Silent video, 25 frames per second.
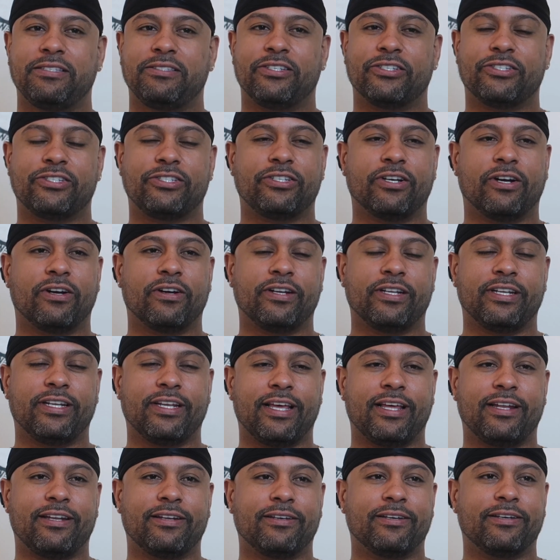Just started
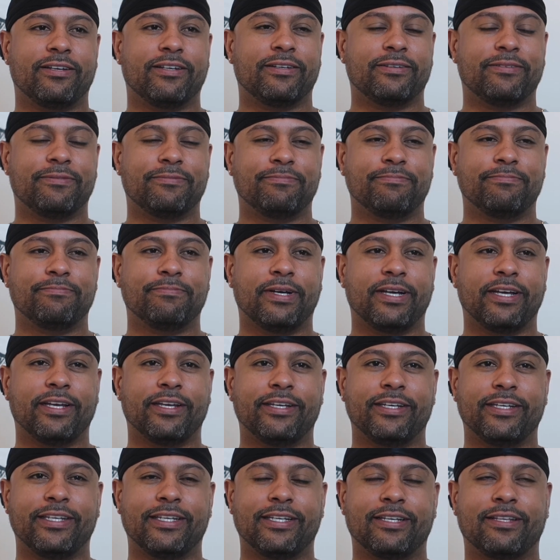at uh,
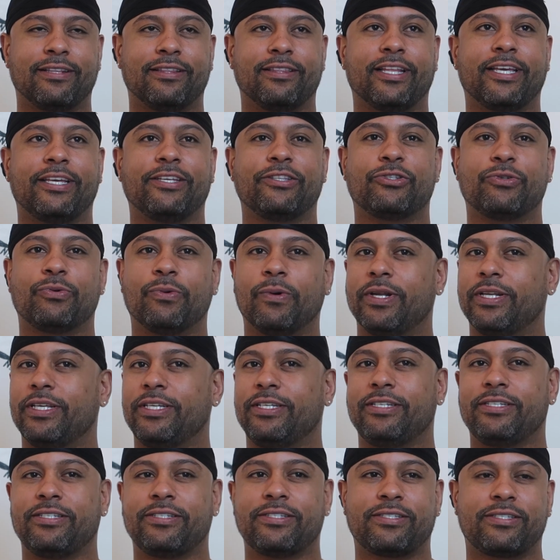my late
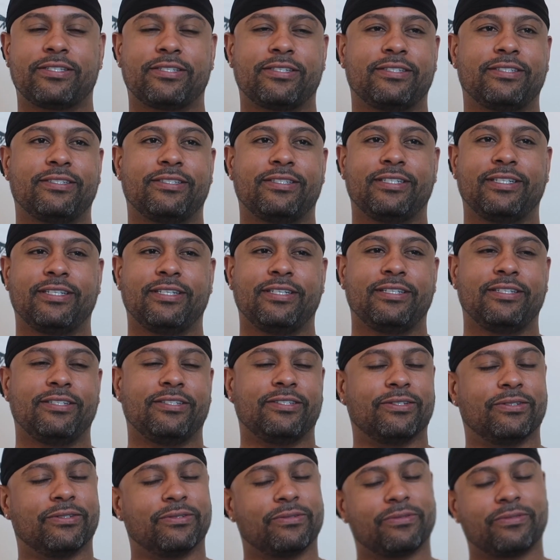20s,
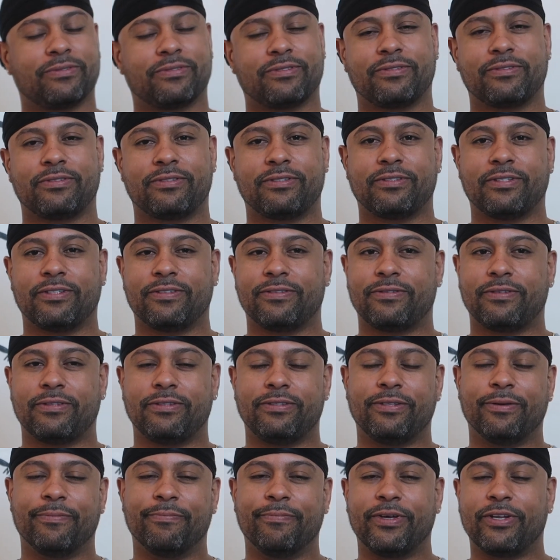you know,
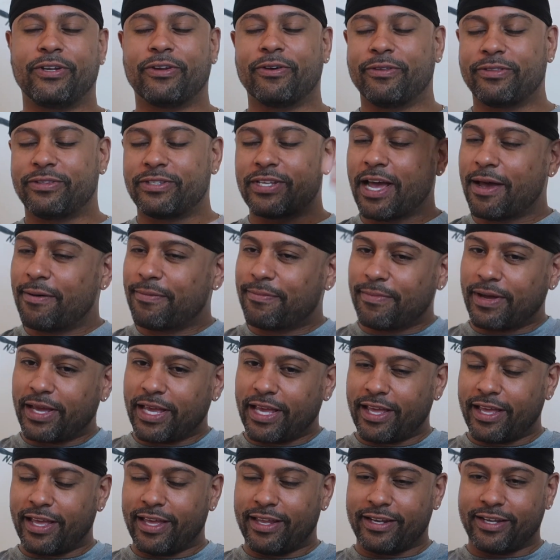the, middle top of my
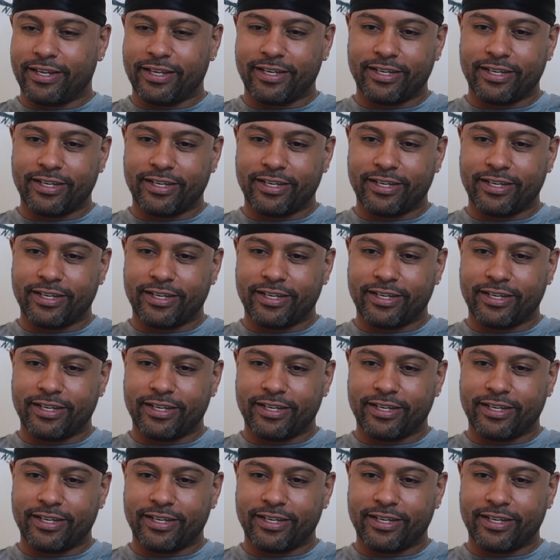head